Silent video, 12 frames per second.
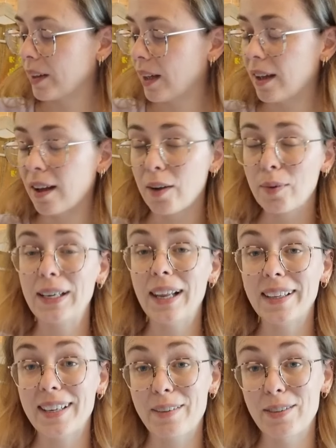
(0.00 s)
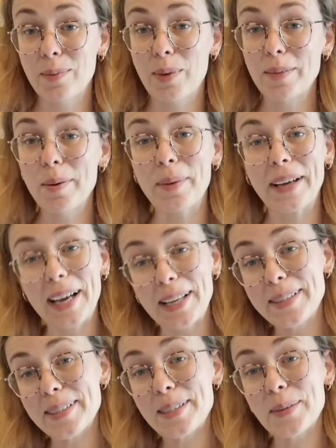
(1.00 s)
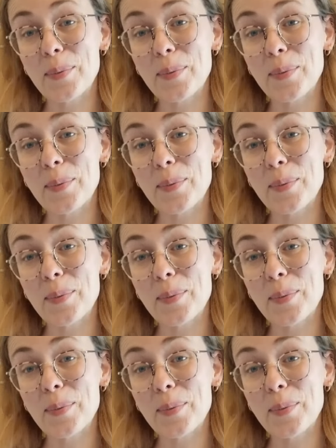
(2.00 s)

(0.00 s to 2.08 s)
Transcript: I really like to have somewhere to put my hands